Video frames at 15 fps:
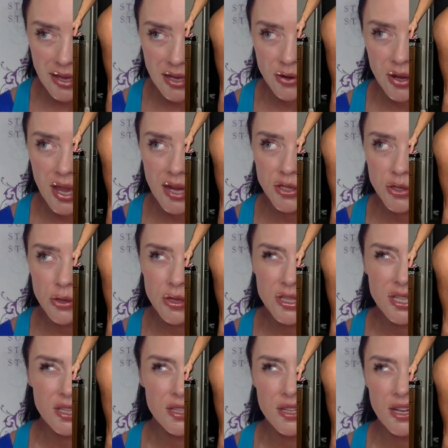I kind of told her, I
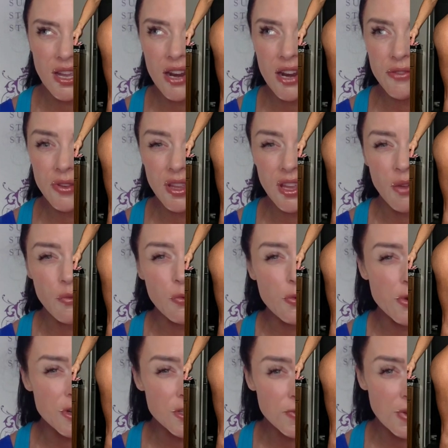said, listen, I kind of feel like I'm
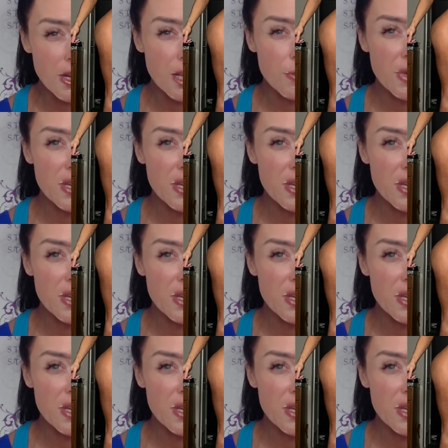force feeding